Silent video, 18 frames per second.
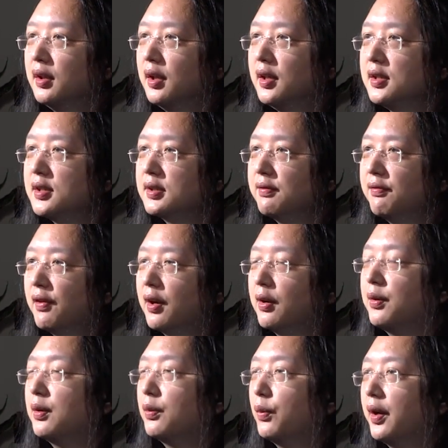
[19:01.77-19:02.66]
is
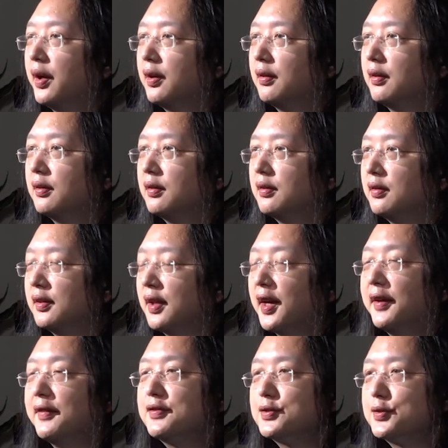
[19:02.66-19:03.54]
very well
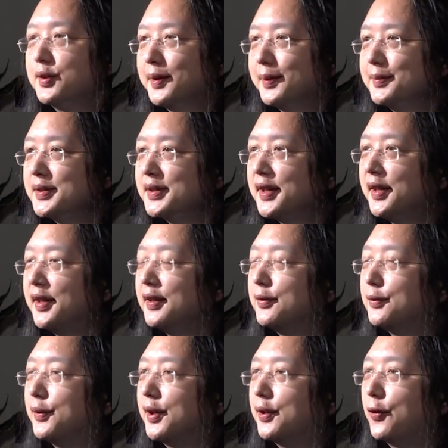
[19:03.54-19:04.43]
live streams
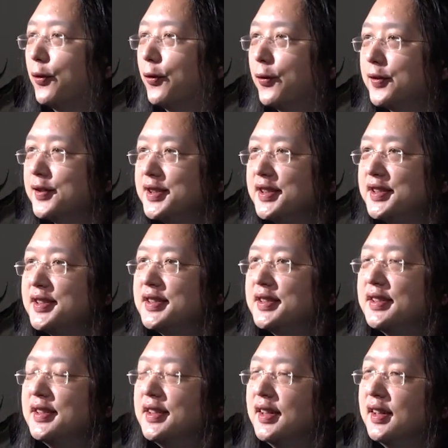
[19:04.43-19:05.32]
and recorded.
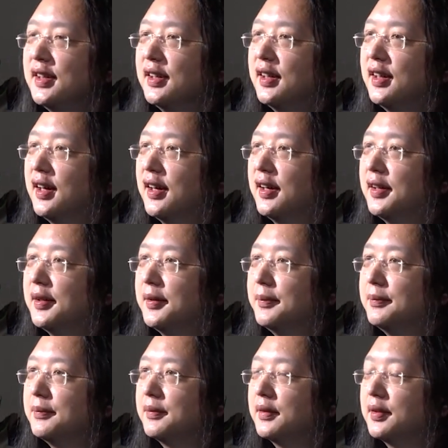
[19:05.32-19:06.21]

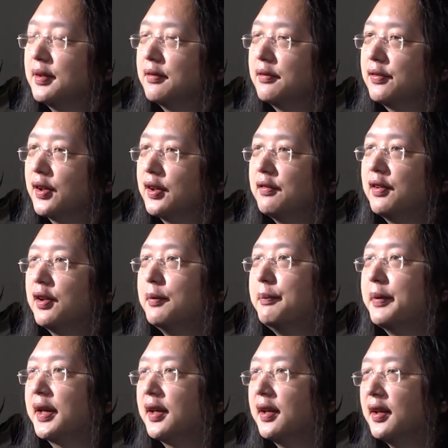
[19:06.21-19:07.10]
Um, from the very
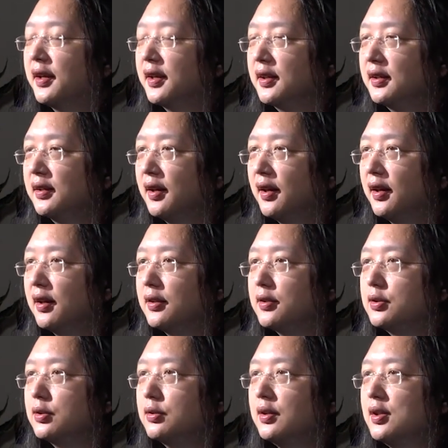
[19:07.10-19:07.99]
beginning,
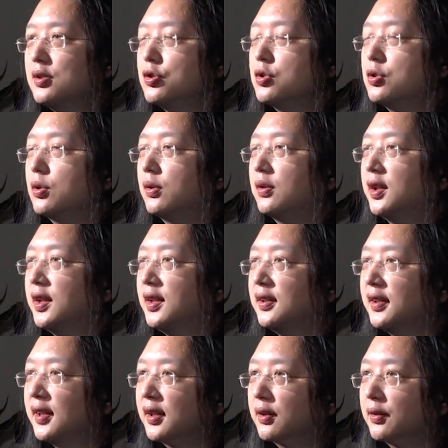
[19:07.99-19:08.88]
uh, to ensure the
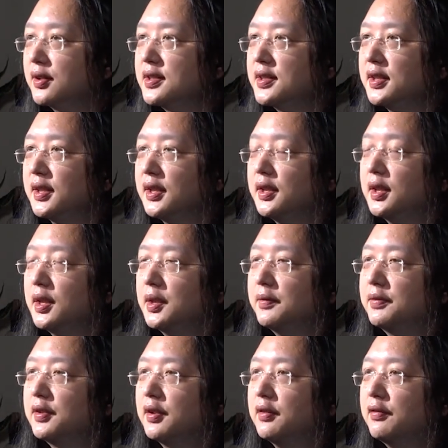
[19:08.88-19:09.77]
integrity
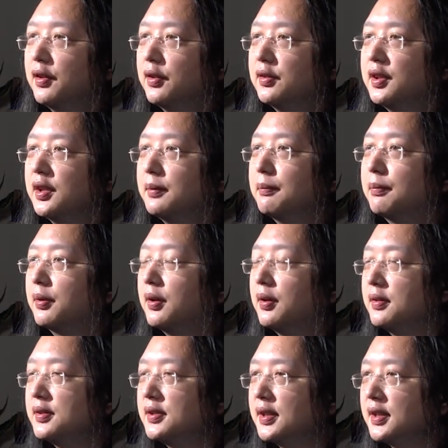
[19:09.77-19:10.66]
of the voting
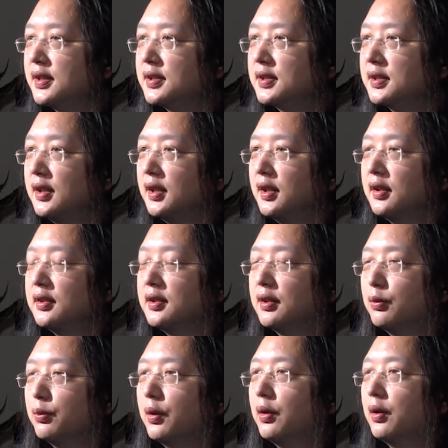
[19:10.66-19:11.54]
process,
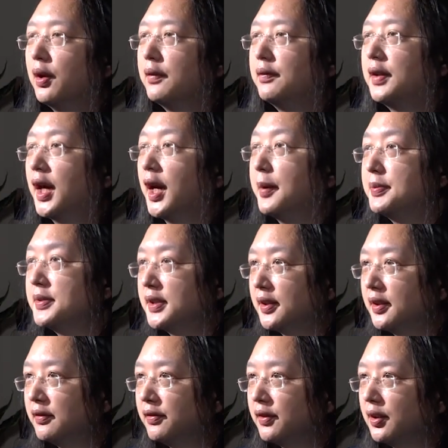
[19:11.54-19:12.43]
the role of the
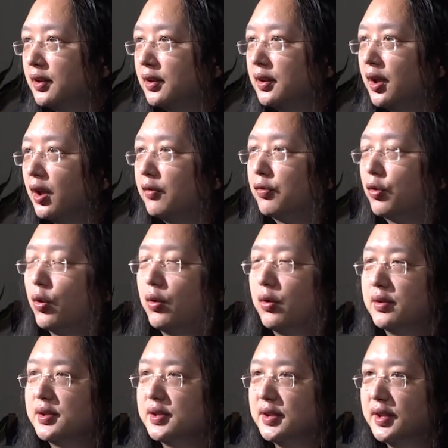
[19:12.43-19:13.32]
observer, of
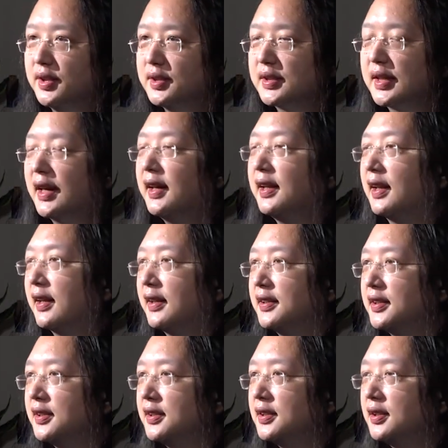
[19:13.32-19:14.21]
course, is
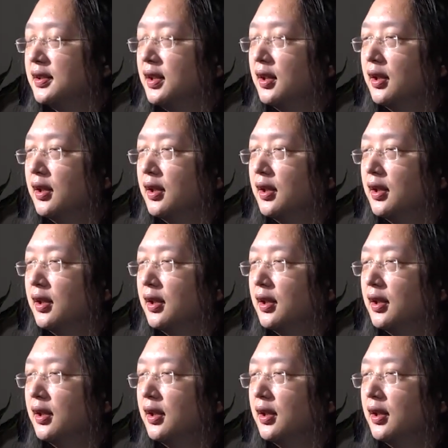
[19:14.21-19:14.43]
highlighted.